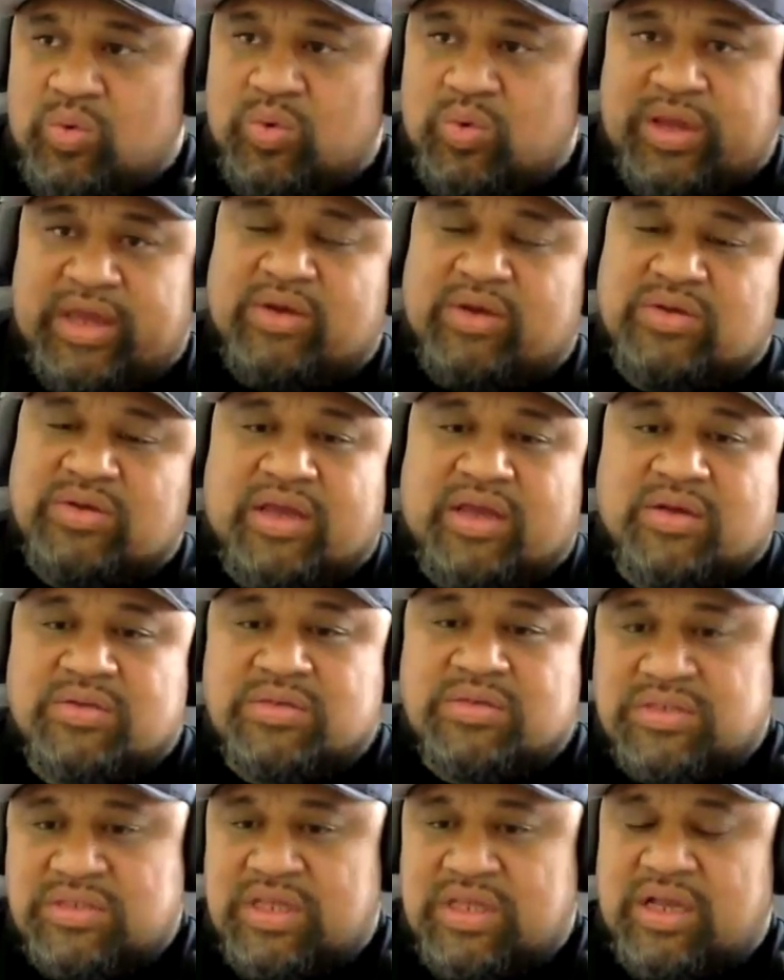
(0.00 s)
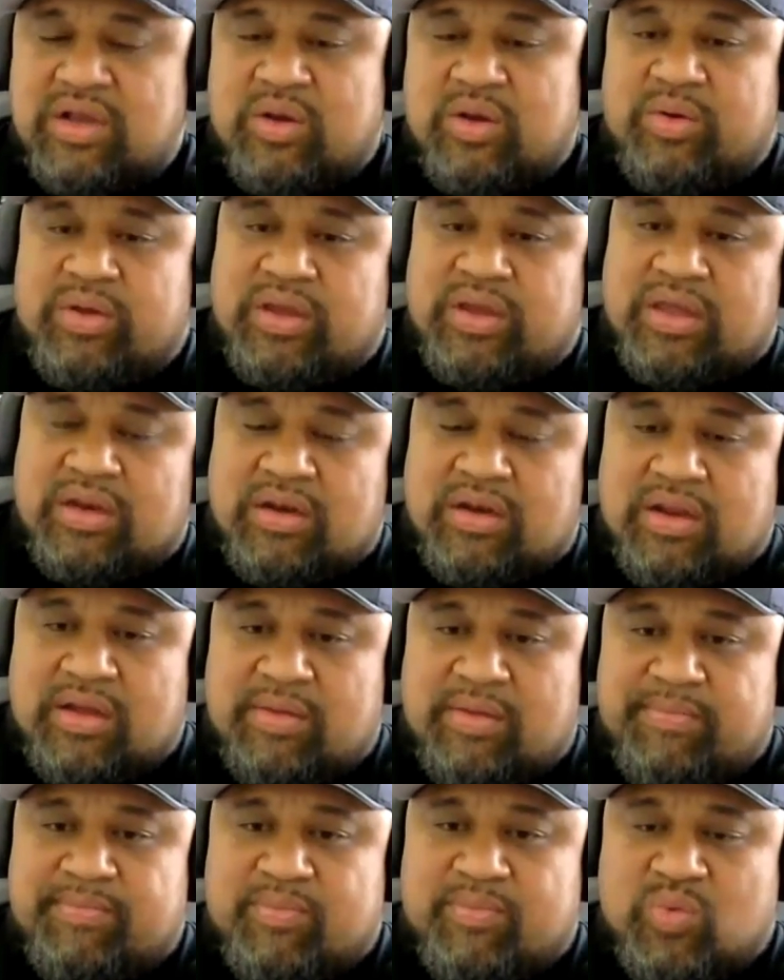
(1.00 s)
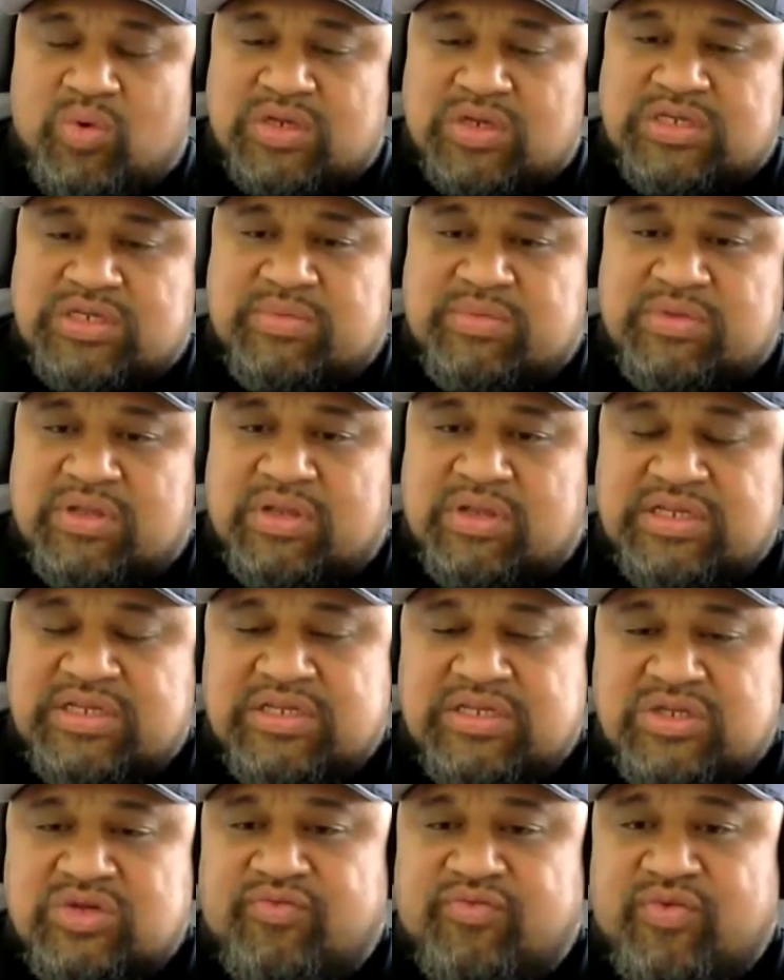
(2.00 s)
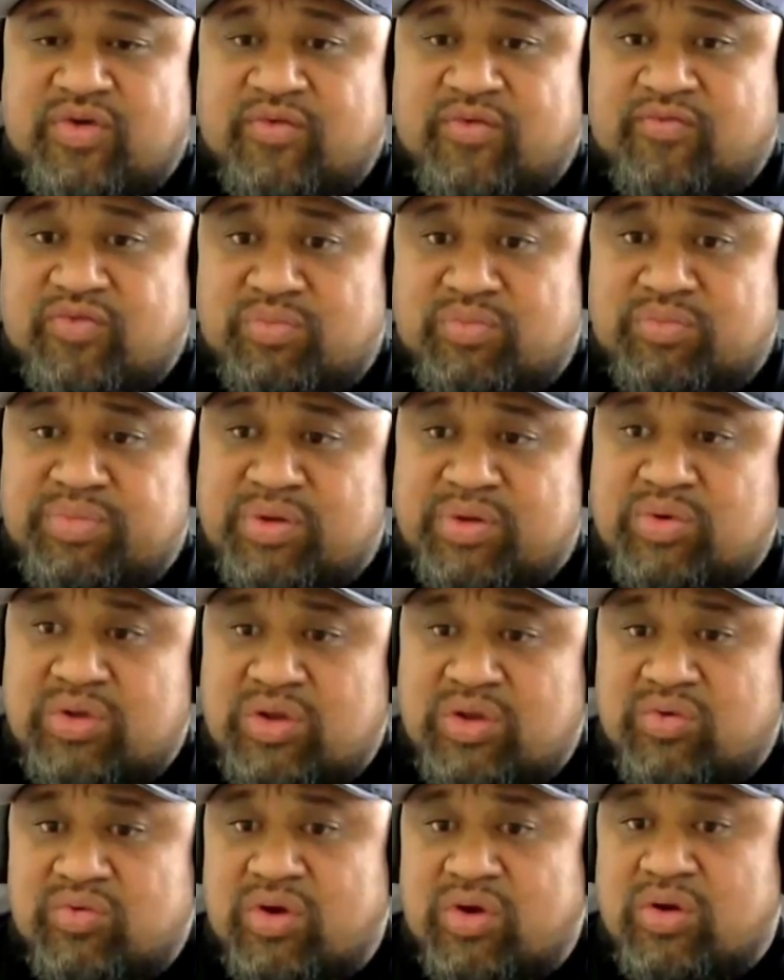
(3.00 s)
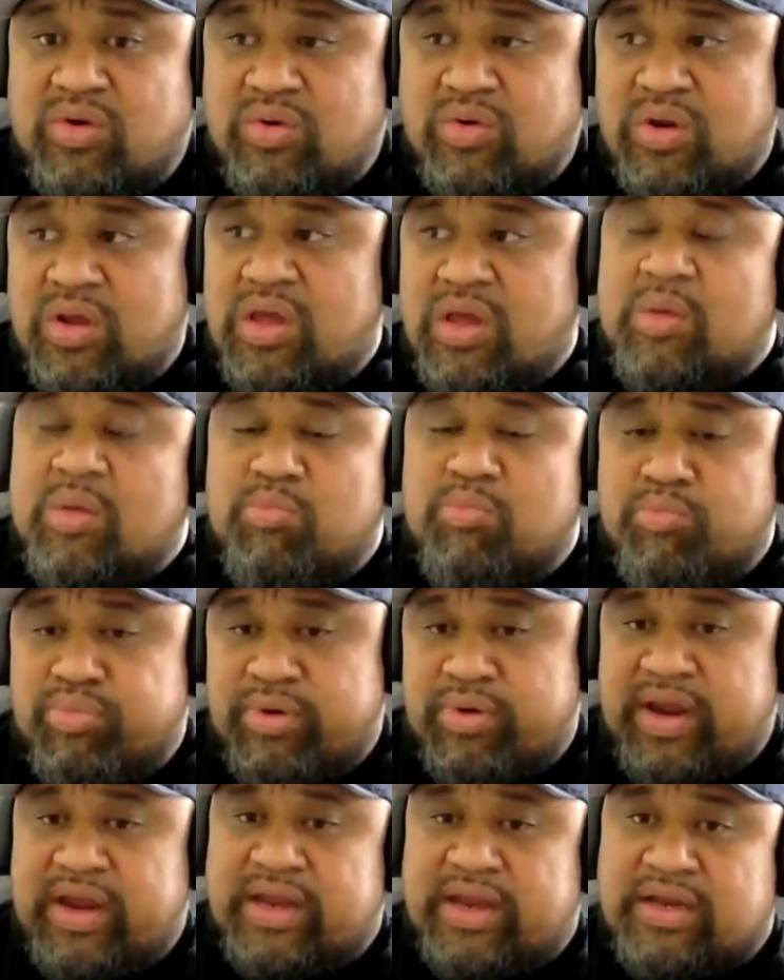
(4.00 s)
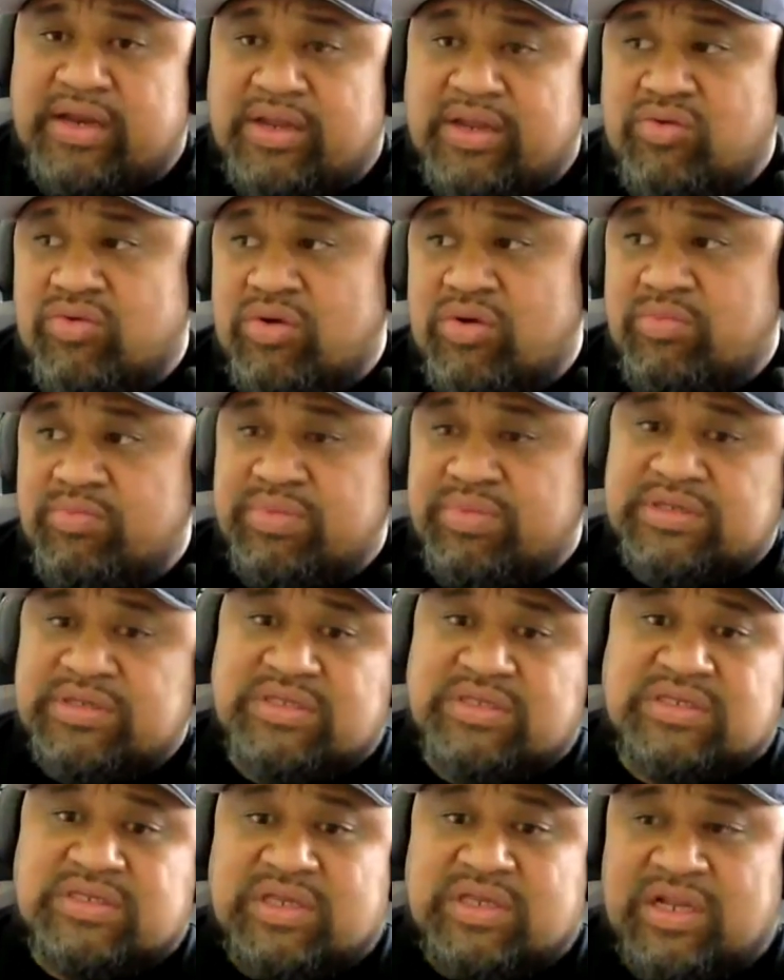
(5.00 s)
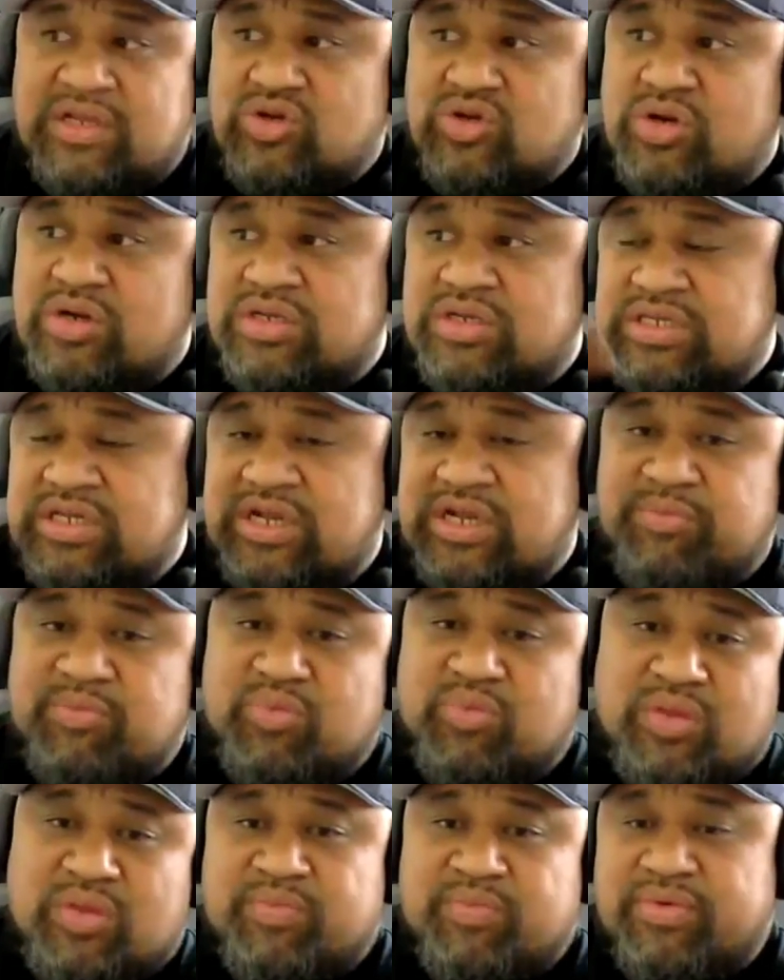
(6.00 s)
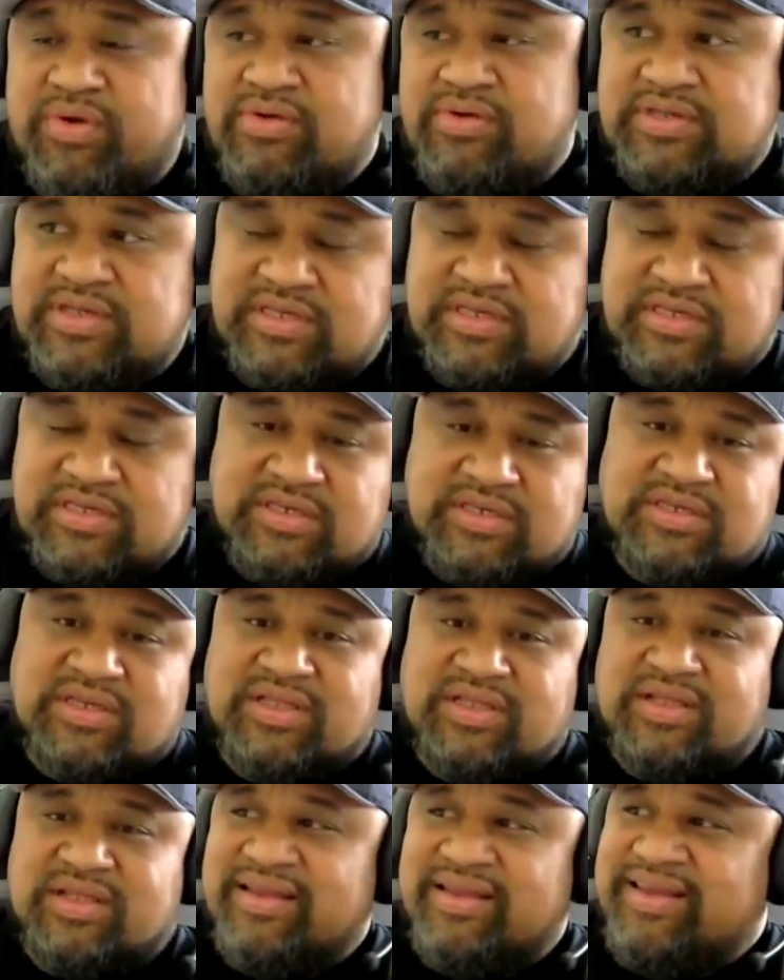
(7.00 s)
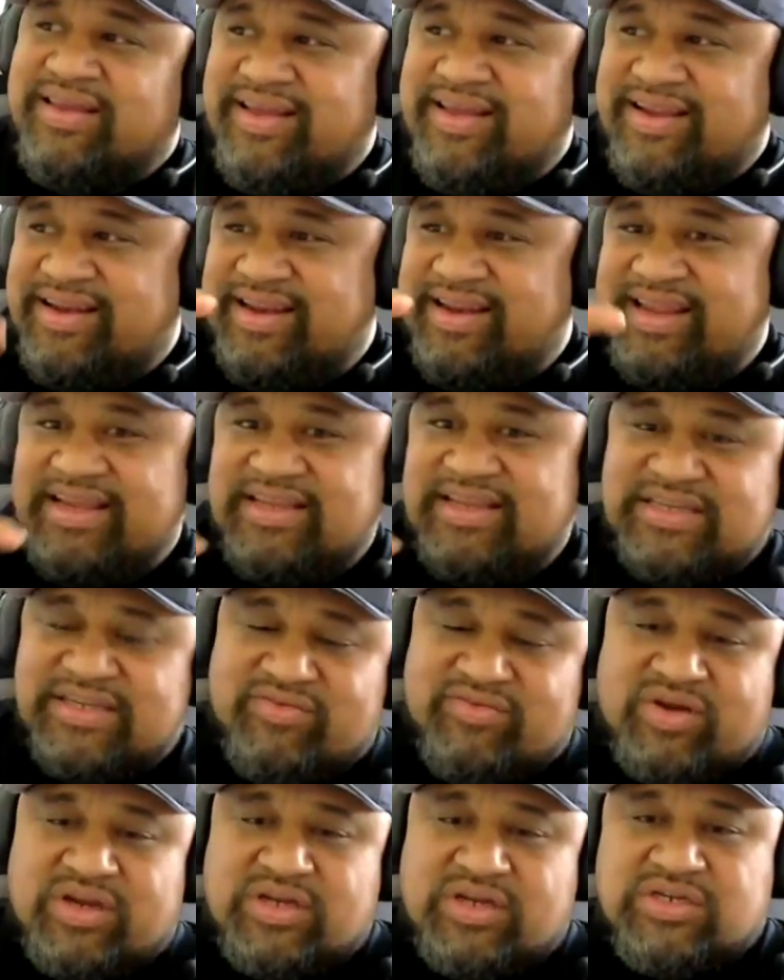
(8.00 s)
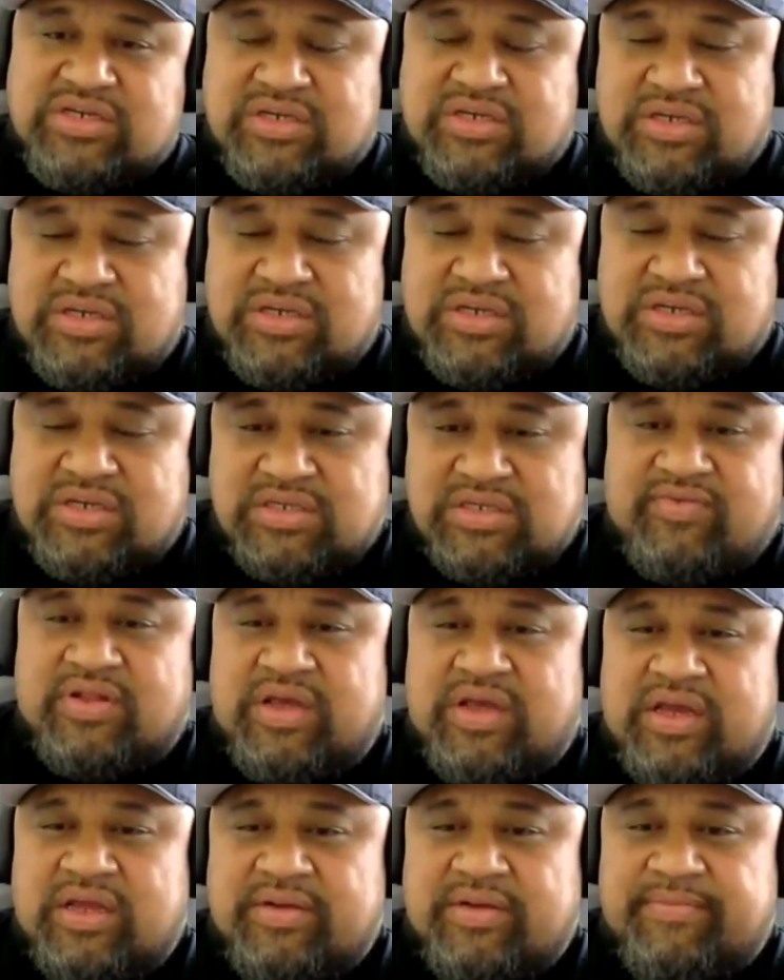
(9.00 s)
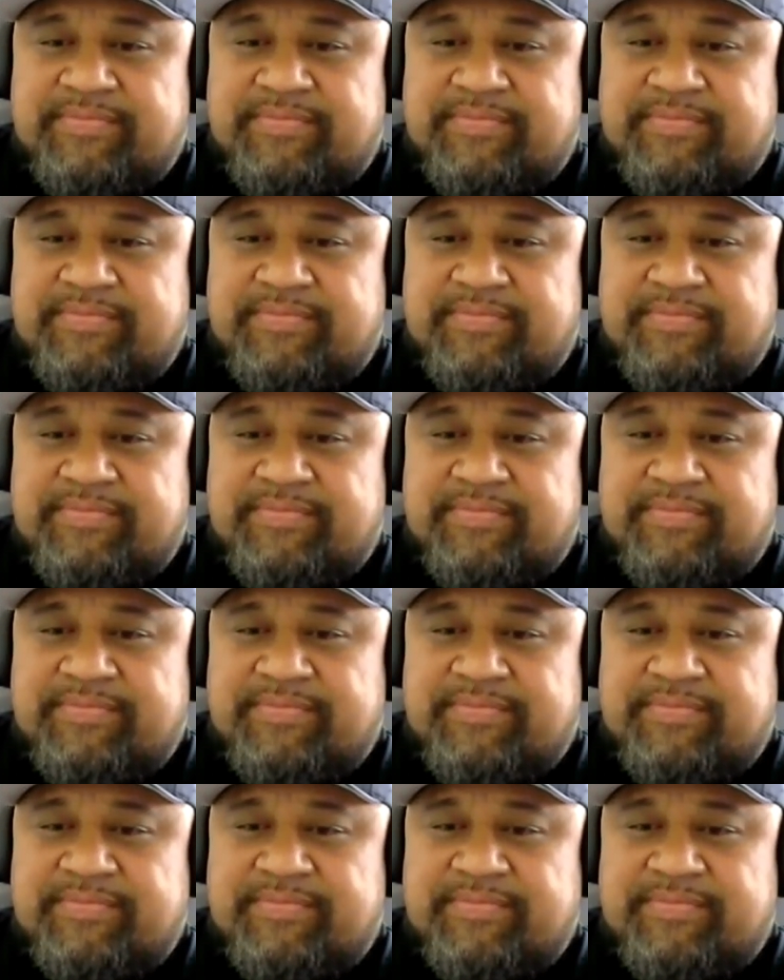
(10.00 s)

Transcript: How's that going? And what are some of the lessons you've got from building your own brand and your own business and trying to set up all the processes and lead generation and stuff like